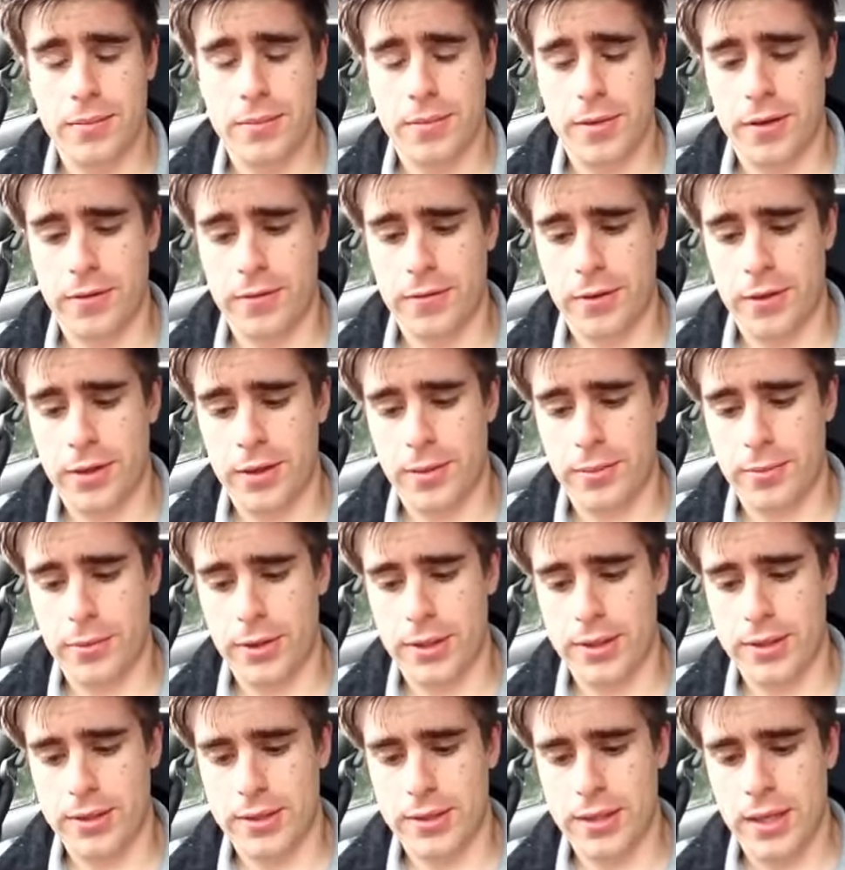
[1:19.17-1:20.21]
My phone number
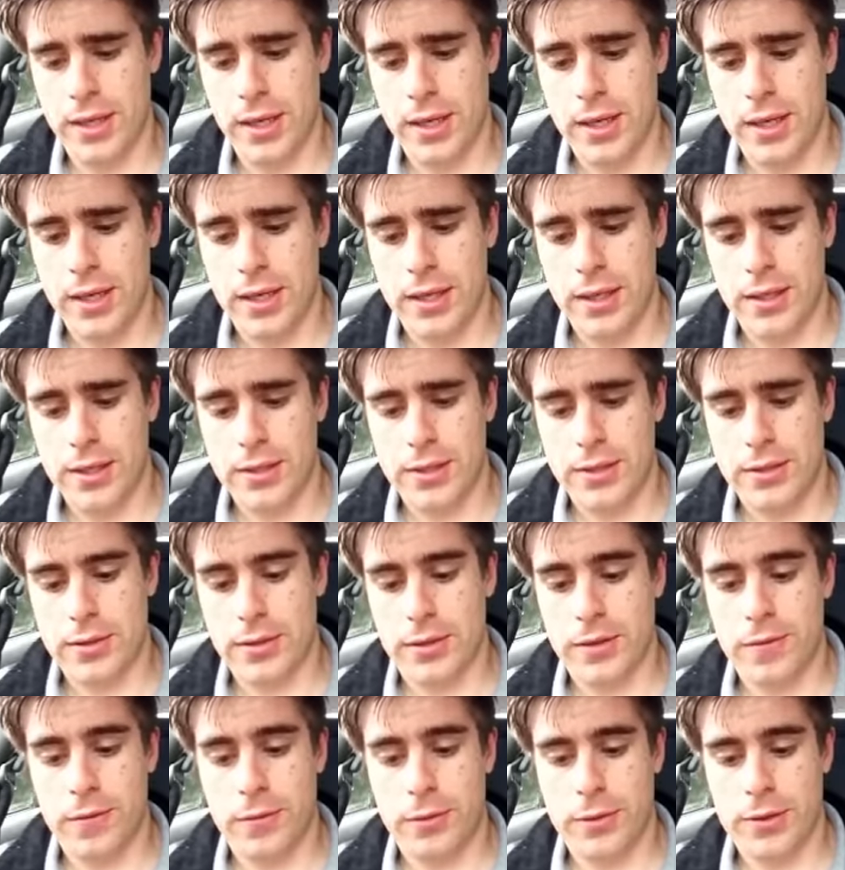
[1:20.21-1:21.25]
is
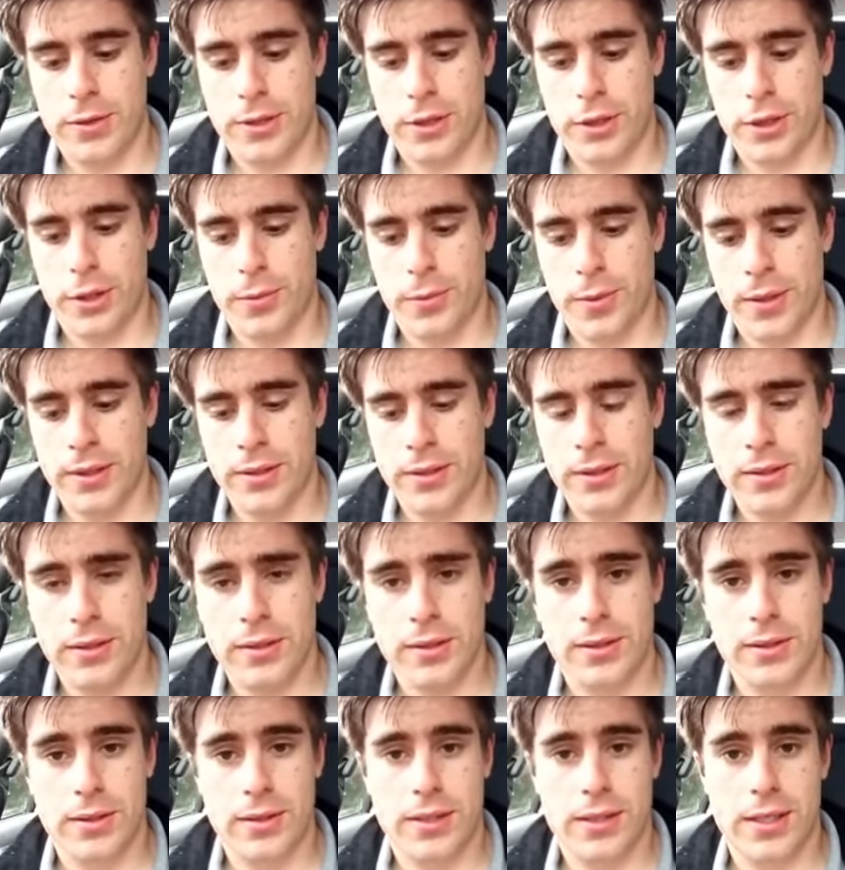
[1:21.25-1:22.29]
0401
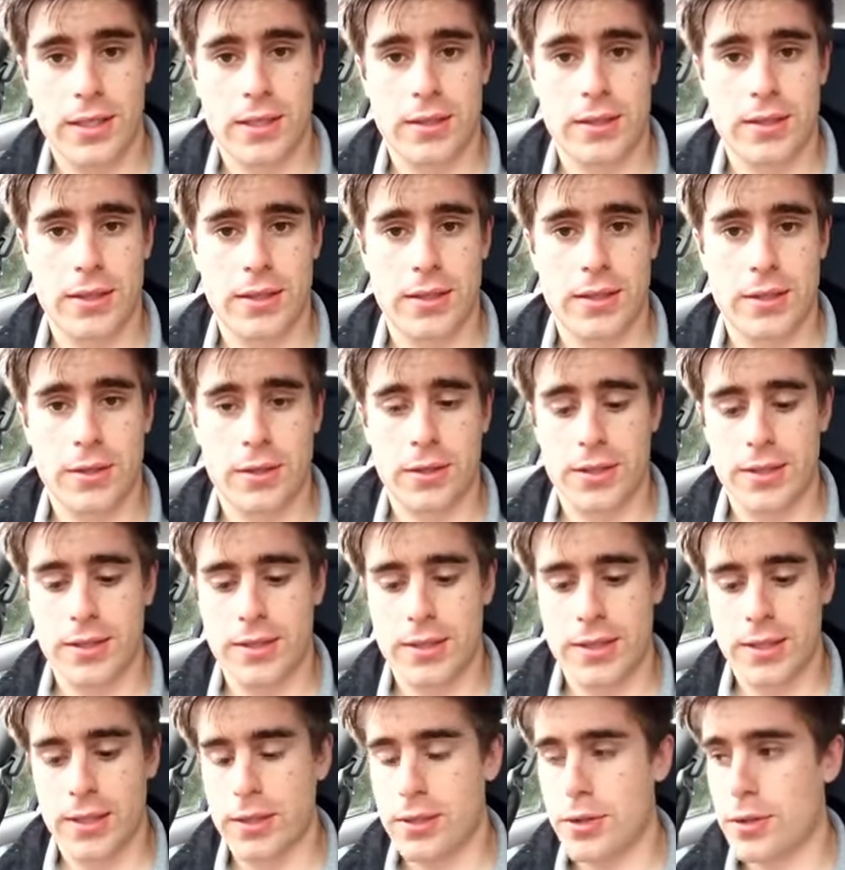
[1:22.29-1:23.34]
660
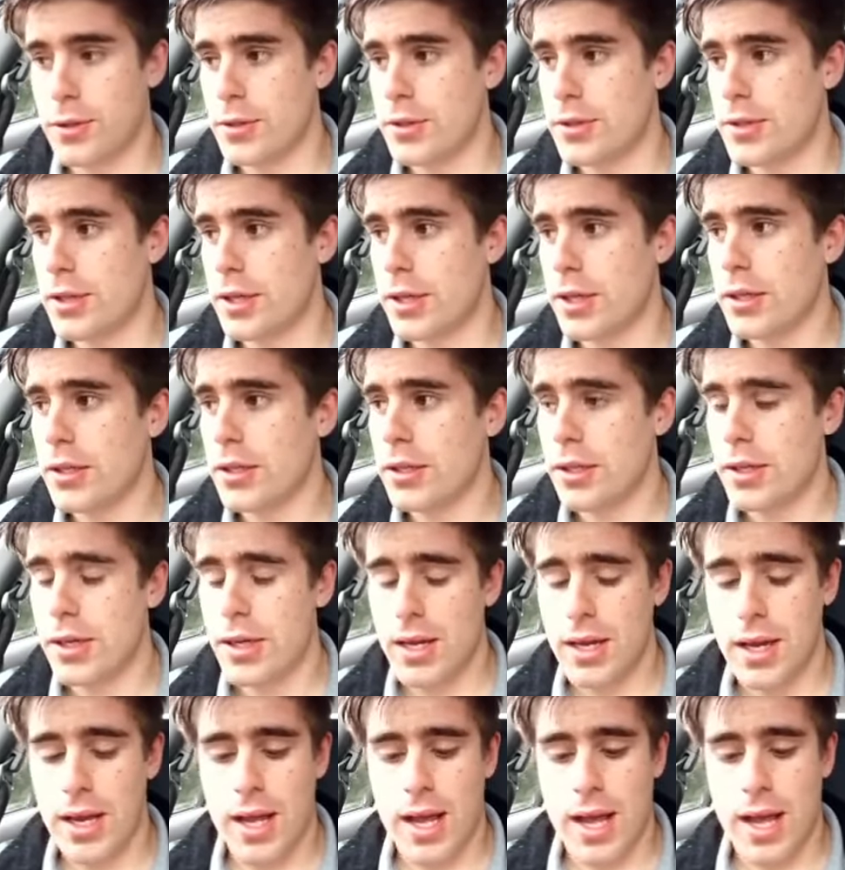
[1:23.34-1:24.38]
620
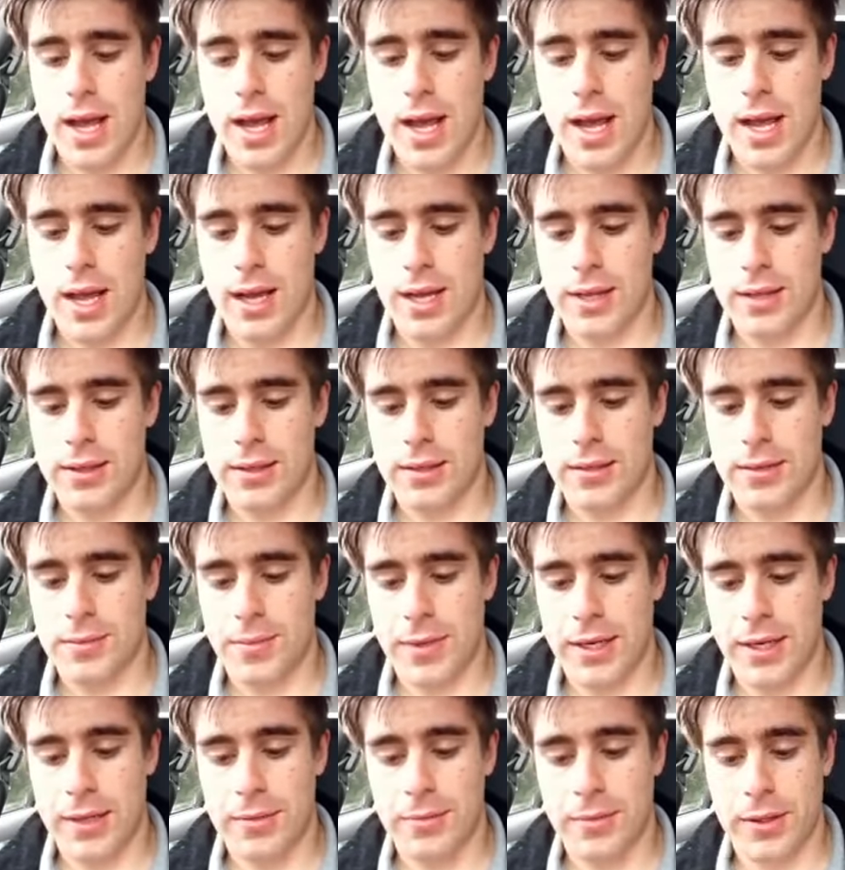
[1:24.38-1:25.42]
and
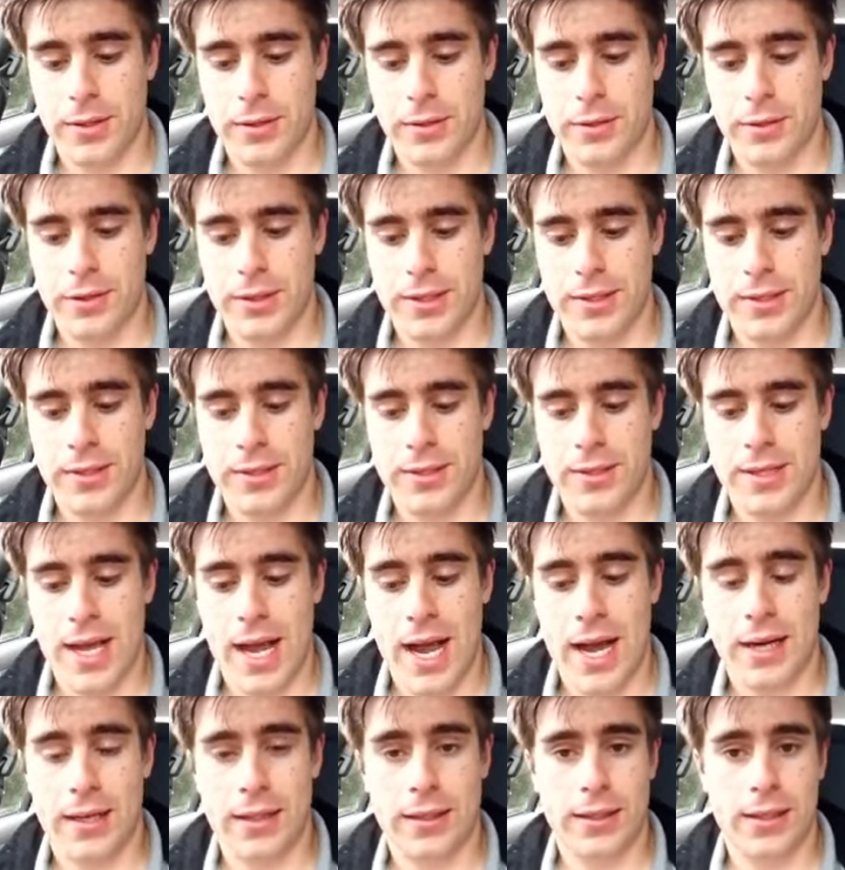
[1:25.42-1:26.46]
my email address is
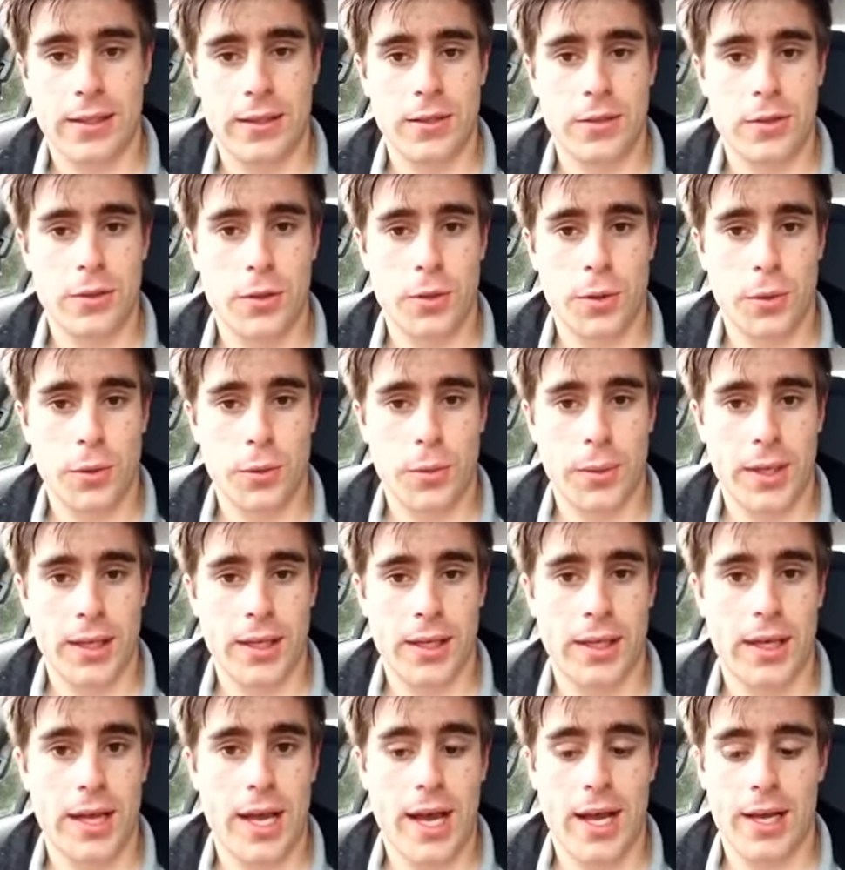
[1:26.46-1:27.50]

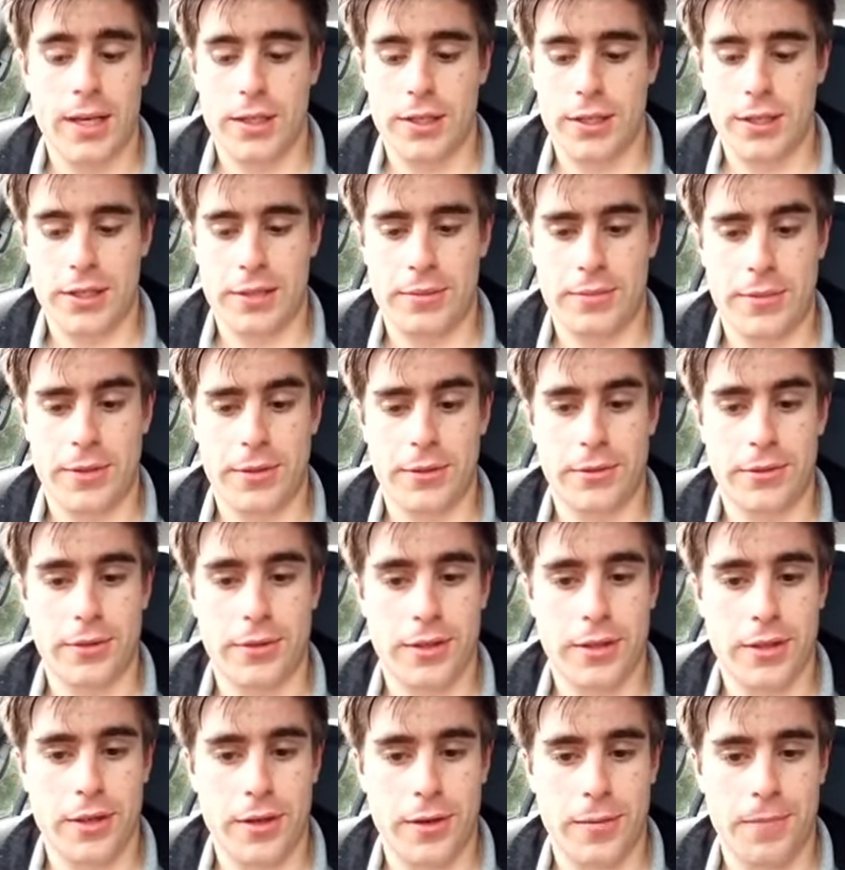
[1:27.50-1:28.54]
adelaidesoulwinning at
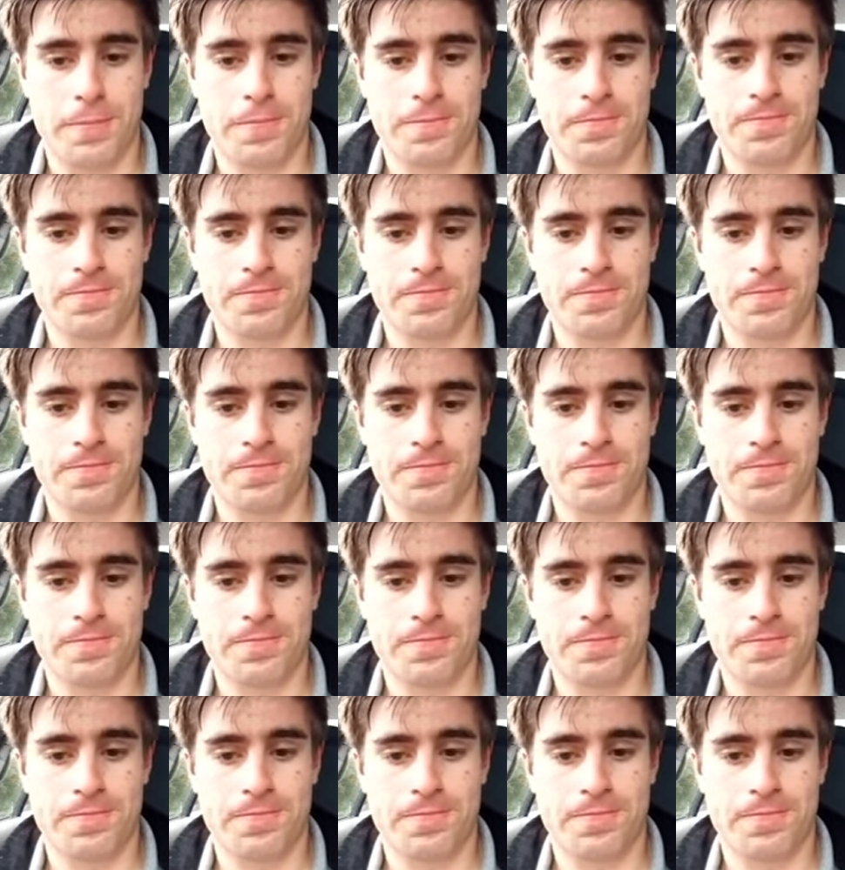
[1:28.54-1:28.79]
gmail.com.